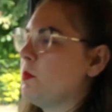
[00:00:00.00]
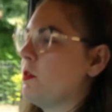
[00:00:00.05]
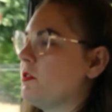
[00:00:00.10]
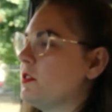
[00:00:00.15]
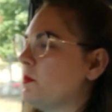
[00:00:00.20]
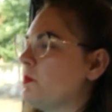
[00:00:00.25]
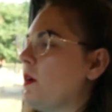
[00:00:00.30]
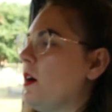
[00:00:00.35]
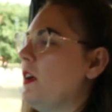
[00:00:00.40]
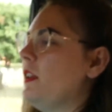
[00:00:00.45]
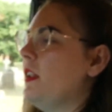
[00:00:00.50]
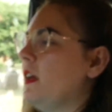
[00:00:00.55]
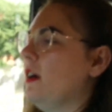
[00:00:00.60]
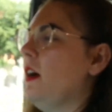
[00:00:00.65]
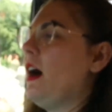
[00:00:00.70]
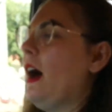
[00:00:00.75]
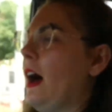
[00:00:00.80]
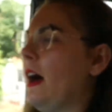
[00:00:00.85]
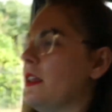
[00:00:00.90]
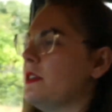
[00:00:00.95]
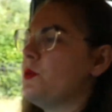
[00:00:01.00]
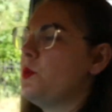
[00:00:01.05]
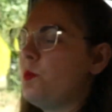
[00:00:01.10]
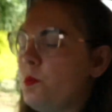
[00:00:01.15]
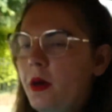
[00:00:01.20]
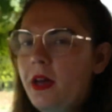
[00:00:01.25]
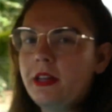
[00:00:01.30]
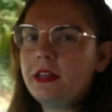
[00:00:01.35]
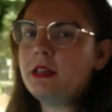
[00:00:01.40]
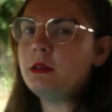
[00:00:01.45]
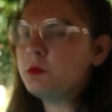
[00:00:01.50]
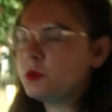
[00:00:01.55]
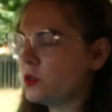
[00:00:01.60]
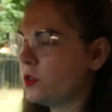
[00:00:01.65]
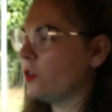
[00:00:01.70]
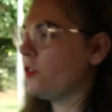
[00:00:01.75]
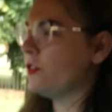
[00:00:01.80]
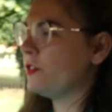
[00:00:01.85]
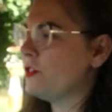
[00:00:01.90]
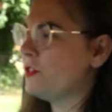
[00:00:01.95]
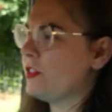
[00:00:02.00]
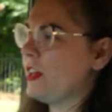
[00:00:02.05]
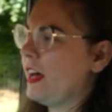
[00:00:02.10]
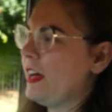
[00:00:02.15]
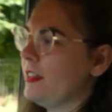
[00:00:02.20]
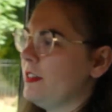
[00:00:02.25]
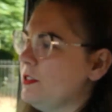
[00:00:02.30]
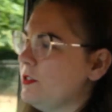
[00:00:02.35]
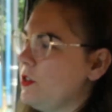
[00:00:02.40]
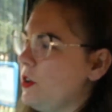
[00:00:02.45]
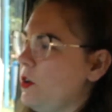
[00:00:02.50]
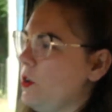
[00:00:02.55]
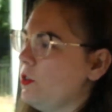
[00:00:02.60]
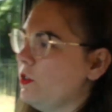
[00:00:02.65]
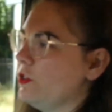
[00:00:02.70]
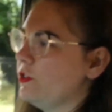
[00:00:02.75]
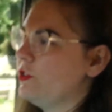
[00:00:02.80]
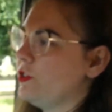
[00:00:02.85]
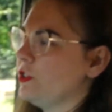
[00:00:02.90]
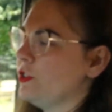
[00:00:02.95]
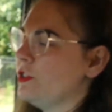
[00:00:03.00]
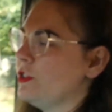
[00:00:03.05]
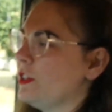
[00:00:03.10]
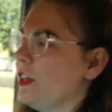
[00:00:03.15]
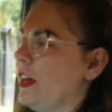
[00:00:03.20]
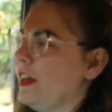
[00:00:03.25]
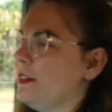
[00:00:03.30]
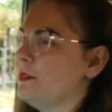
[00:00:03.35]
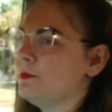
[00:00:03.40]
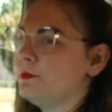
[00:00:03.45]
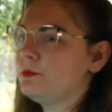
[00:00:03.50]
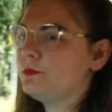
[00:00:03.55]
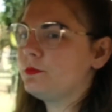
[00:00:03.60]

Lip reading: Morris Minor, and Peggy was on the stand on the Sunday.